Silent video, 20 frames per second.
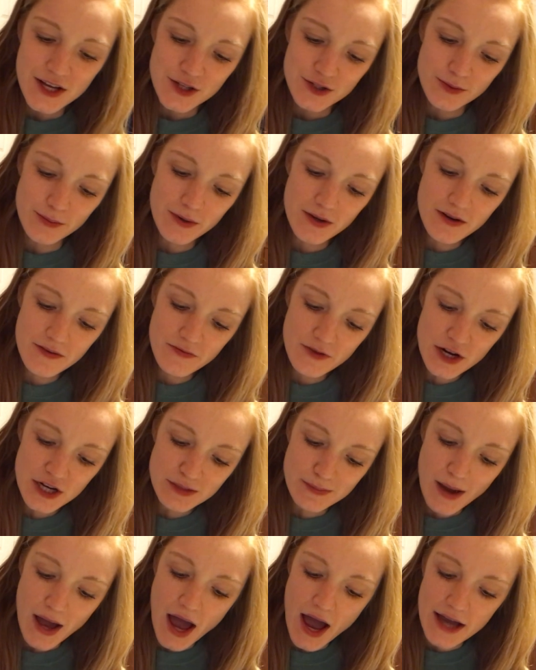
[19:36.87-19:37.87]
so I'm gonna
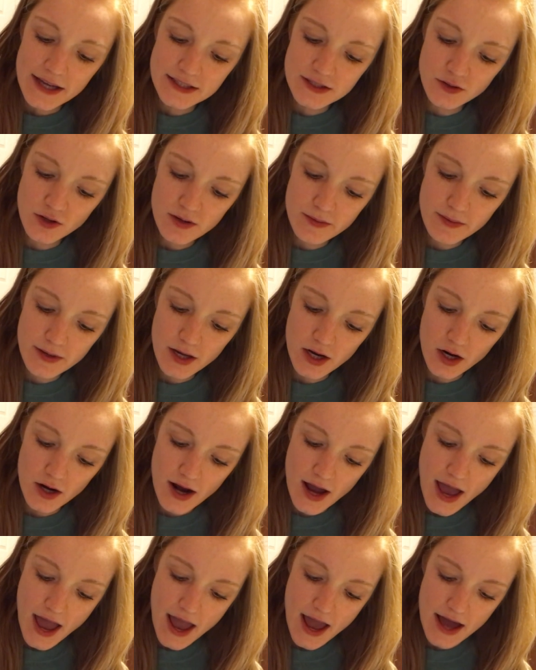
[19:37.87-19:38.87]
finish my ice cream
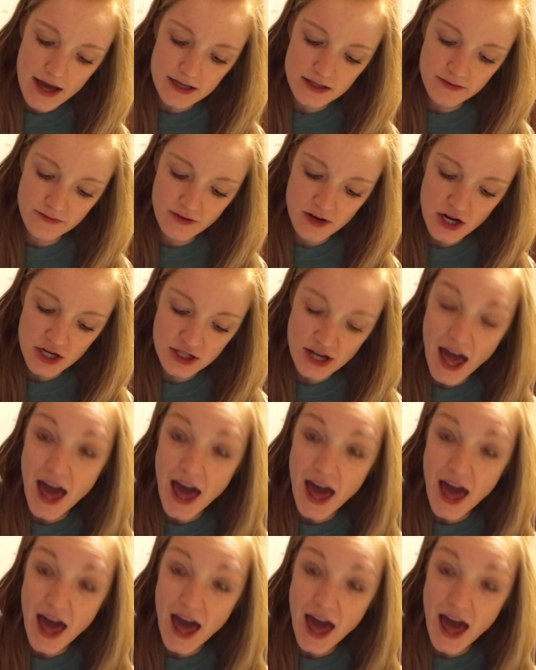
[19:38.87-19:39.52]
here and finish